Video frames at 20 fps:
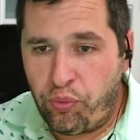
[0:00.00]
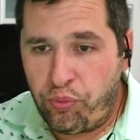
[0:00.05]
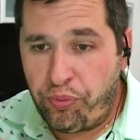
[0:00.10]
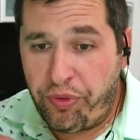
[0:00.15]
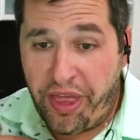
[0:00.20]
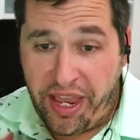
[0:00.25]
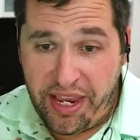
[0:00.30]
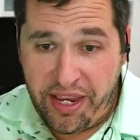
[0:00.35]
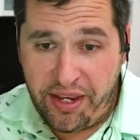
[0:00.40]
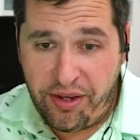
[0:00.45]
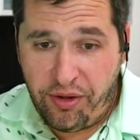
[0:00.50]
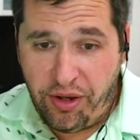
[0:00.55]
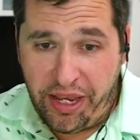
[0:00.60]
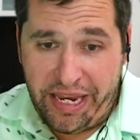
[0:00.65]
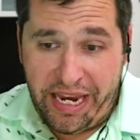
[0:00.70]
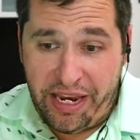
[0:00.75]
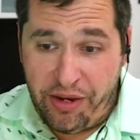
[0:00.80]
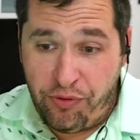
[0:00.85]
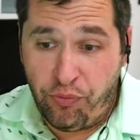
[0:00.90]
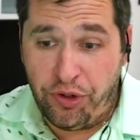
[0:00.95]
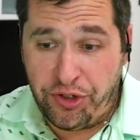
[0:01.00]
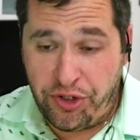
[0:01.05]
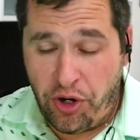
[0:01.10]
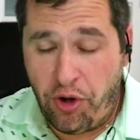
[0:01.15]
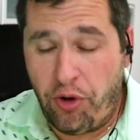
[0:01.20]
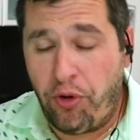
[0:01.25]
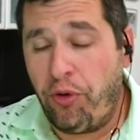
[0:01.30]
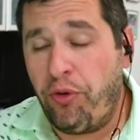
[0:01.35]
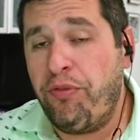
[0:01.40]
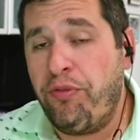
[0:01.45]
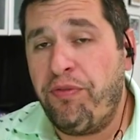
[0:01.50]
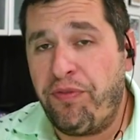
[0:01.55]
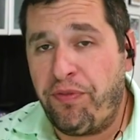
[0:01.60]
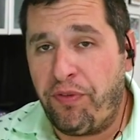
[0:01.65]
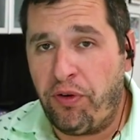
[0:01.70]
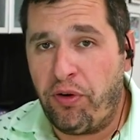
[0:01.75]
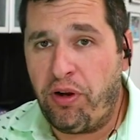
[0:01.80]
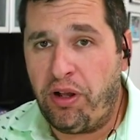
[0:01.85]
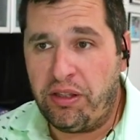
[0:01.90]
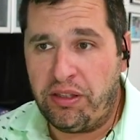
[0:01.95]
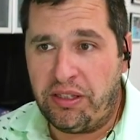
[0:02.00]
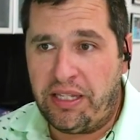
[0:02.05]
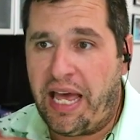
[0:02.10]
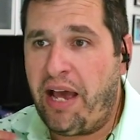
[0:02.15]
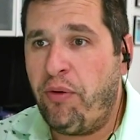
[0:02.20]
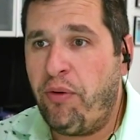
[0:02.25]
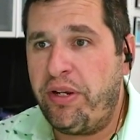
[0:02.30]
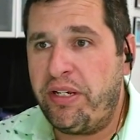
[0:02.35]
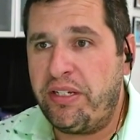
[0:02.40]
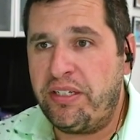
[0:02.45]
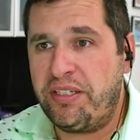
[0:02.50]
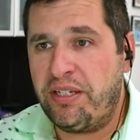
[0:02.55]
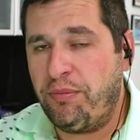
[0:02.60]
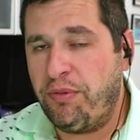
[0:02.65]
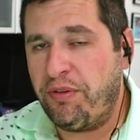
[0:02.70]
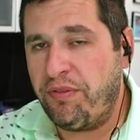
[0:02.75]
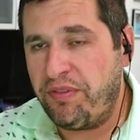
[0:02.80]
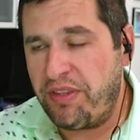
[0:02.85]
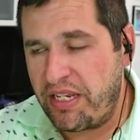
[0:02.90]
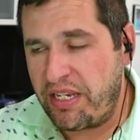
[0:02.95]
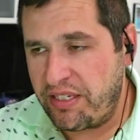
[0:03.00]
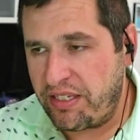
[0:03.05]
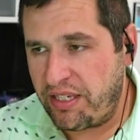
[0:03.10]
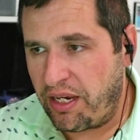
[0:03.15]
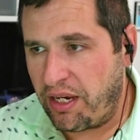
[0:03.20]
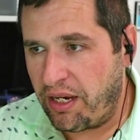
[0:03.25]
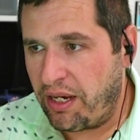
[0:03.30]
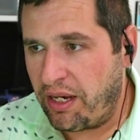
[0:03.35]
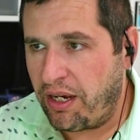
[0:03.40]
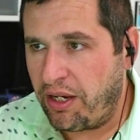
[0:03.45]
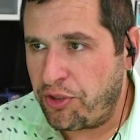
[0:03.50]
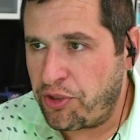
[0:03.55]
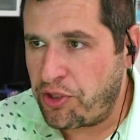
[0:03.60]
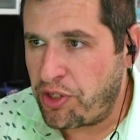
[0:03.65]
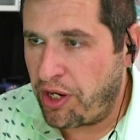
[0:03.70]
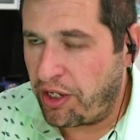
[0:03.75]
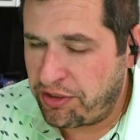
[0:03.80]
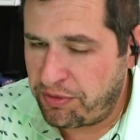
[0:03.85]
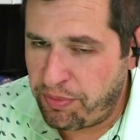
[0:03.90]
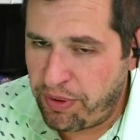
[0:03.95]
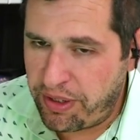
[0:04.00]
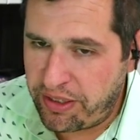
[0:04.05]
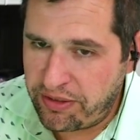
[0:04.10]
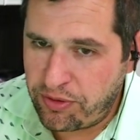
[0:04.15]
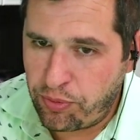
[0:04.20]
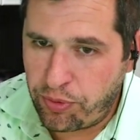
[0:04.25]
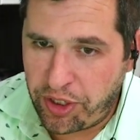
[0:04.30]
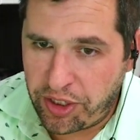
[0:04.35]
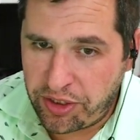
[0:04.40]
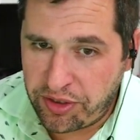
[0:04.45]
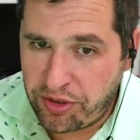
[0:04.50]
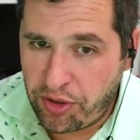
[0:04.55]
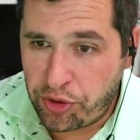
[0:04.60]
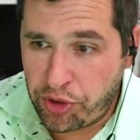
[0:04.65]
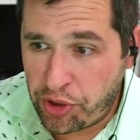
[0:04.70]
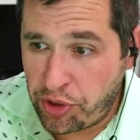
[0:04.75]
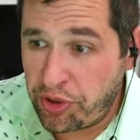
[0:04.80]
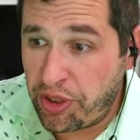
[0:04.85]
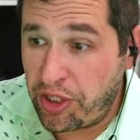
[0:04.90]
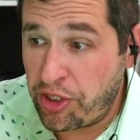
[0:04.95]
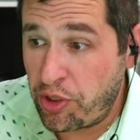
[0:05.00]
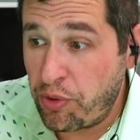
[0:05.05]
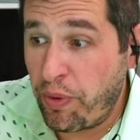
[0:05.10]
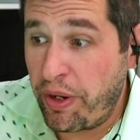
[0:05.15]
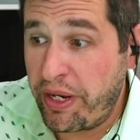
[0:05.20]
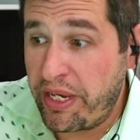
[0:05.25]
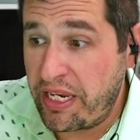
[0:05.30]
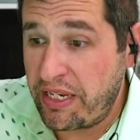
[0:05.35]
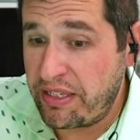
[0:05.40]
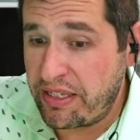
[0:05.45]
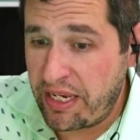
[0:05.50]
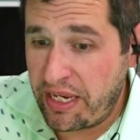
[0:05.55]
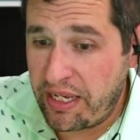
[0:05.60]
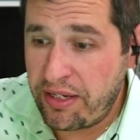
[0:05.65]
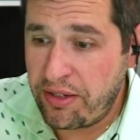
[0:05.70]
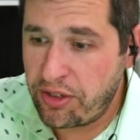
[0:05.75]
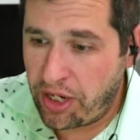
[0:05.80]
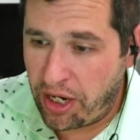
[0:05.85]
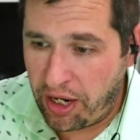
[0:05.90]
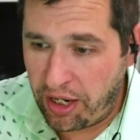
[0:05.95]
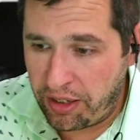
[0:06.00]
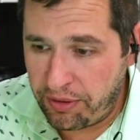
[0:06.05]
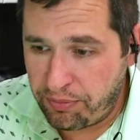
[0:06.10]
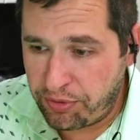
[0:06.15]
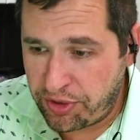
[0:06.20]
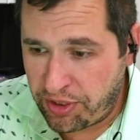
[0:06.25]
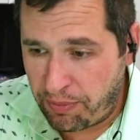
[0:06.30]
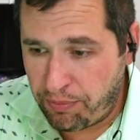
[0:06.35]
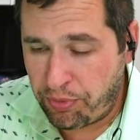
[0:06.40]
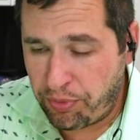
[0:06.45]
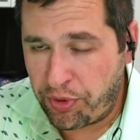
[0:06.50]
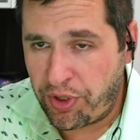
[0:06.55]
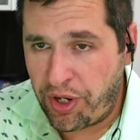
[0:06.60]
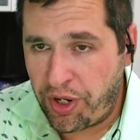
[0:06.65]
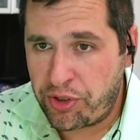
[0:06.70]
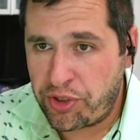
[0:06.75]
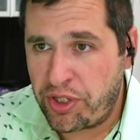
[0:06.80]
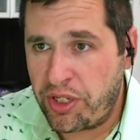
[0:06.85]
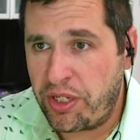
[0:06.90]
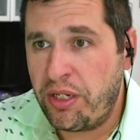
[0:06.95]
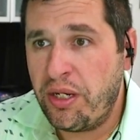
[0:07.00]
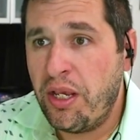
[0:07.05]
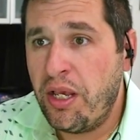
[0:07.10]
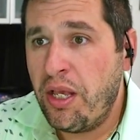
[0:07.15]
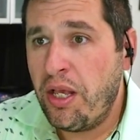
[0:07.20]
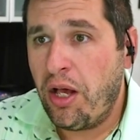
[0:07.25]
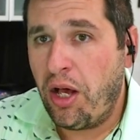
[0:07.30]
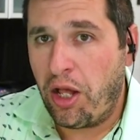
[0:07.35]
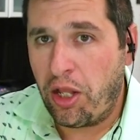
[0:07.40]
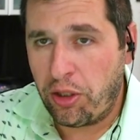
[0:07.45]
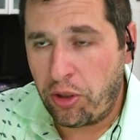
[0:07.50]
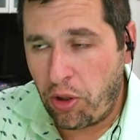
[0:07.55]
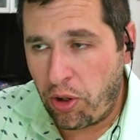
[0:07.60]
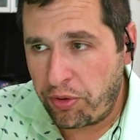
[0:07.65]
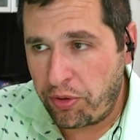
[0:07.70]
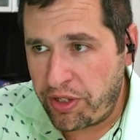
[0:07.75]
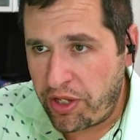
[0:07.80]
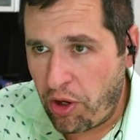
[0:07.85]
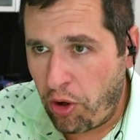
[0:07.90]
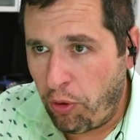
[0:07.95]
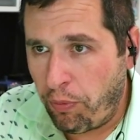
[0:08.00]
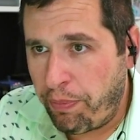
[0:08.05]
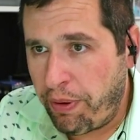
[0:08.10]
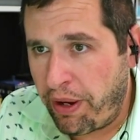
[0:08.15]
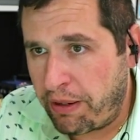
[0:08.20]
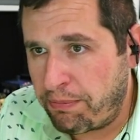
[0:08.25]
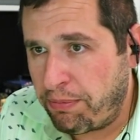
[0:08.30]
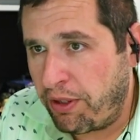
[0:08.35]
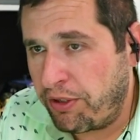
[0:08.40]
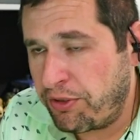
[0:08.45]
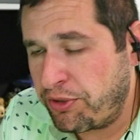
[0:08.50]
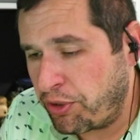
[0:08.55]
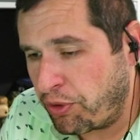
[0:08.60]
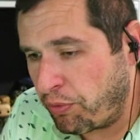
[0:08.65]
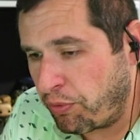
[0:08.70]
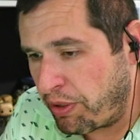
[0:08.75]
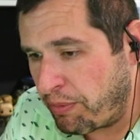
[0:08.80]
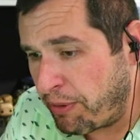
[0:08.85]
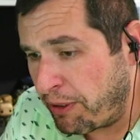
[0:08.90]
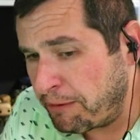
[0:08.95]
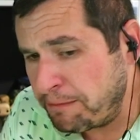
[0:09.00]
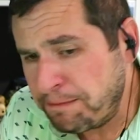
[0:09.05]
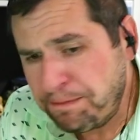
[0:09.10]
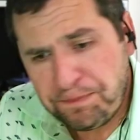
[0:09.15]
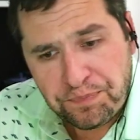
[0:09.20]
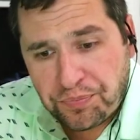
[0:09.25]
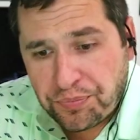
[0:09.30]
They, in return for allowing some of these adjustments, because the UAE did cut some production along the OPEC plus agreement,